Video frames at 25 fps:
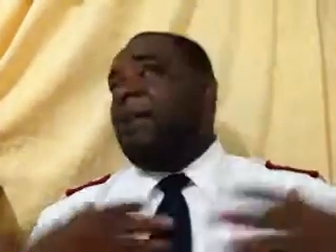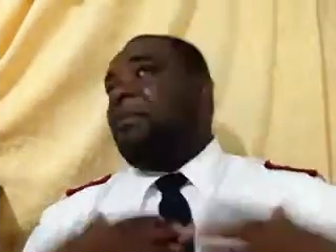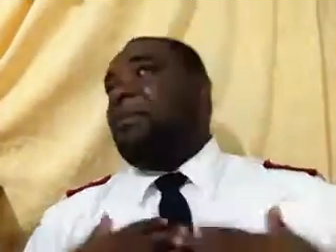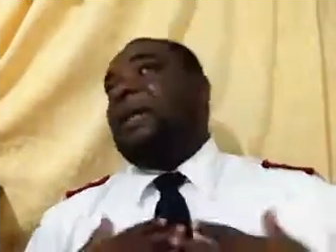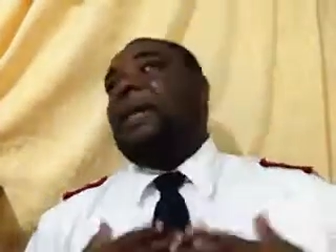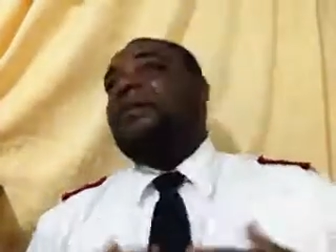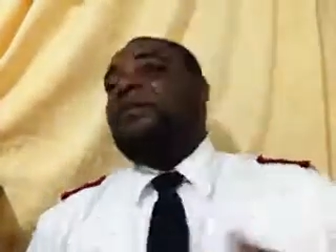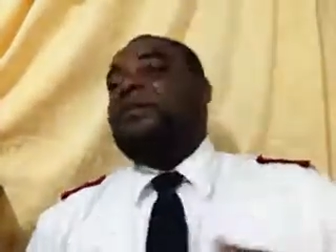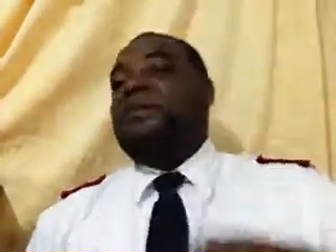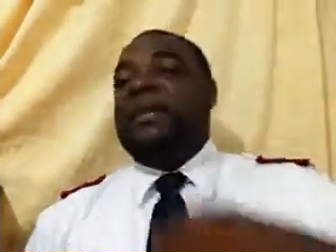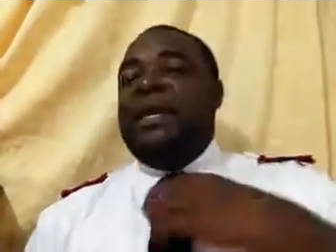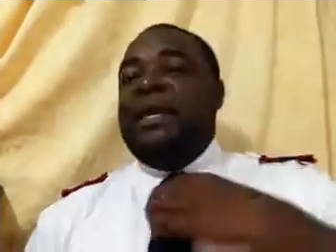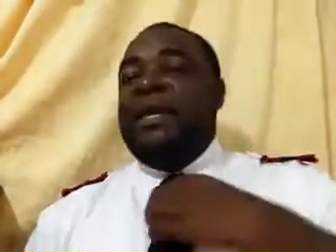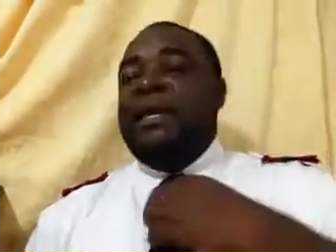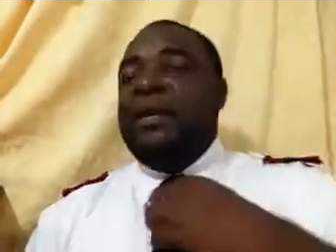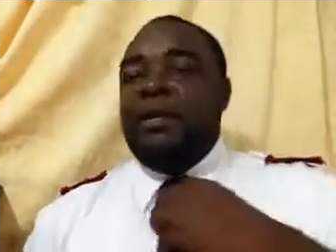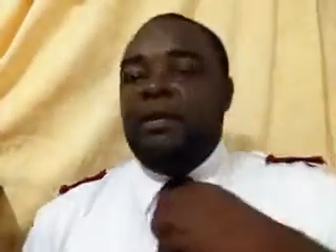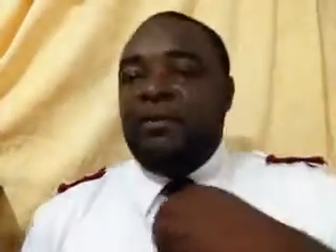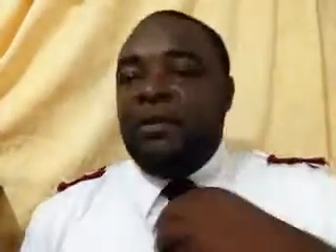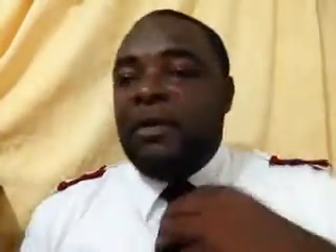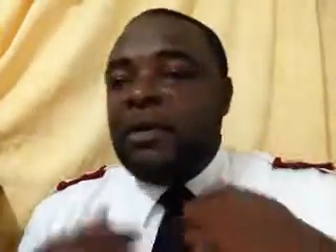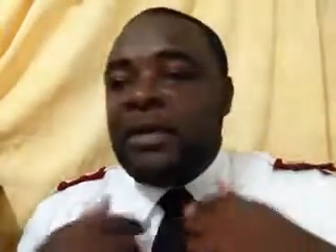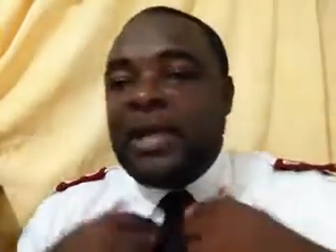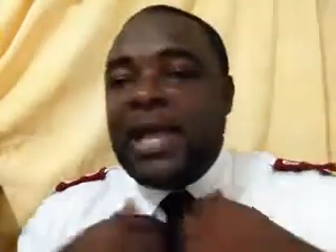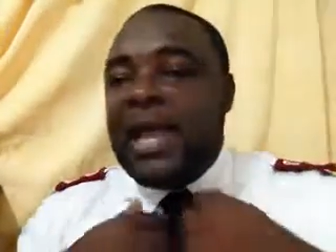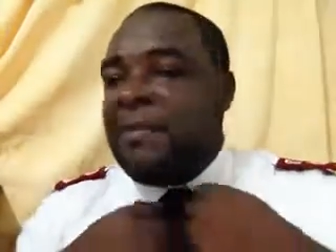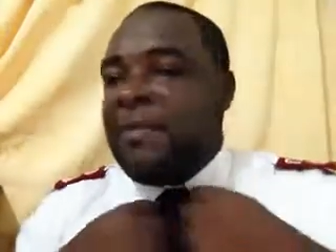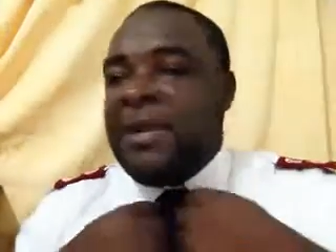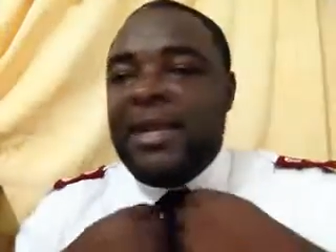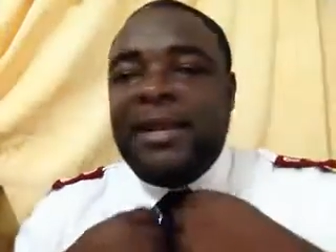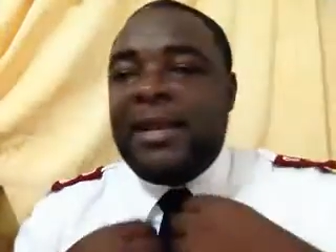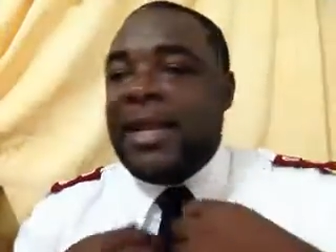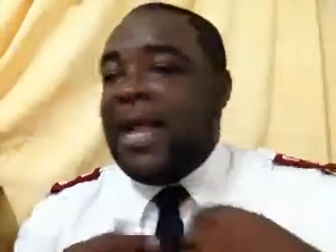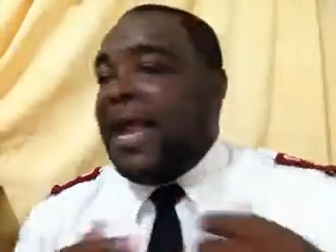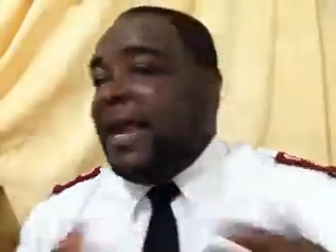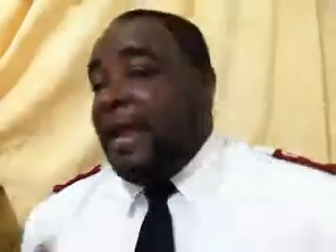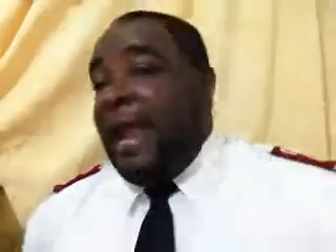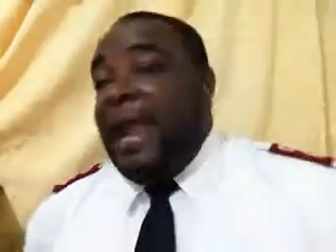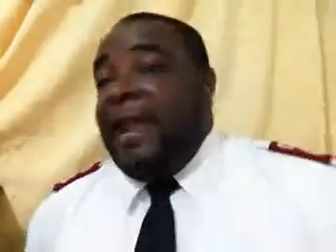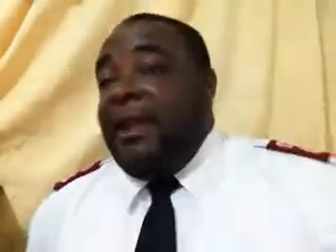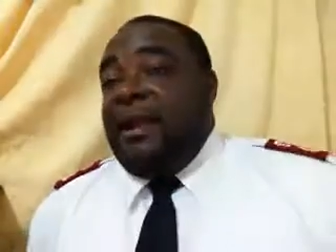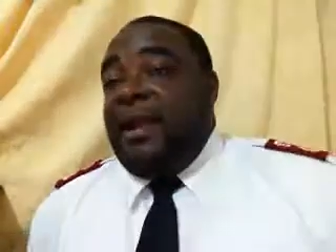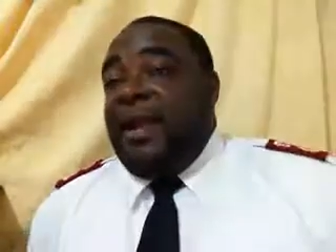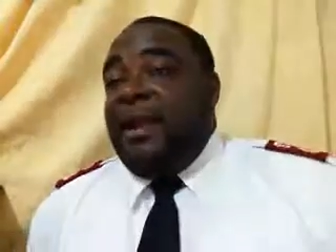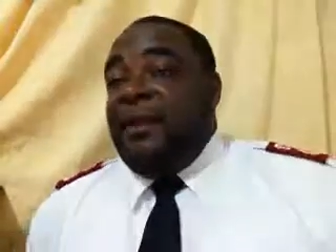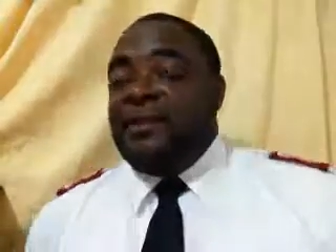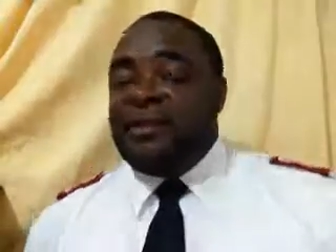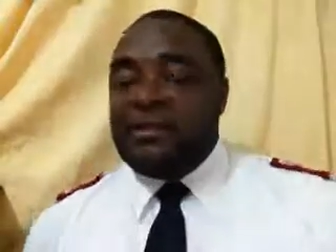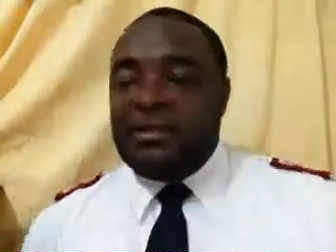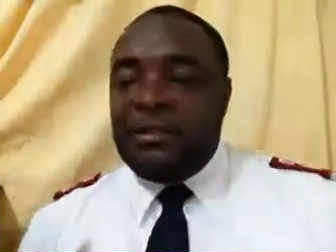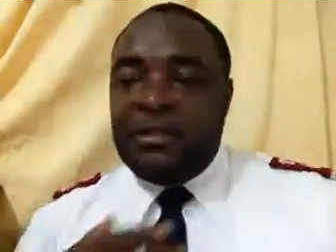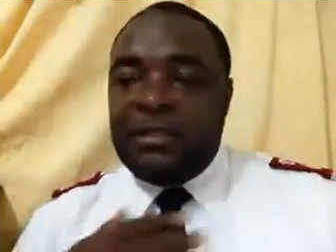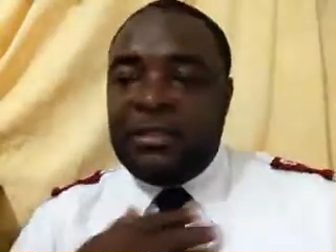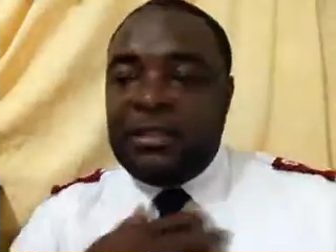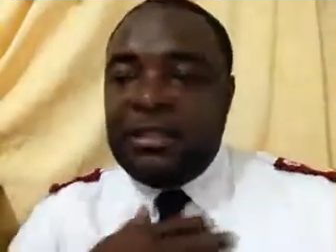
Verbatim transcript: string that they said out the window.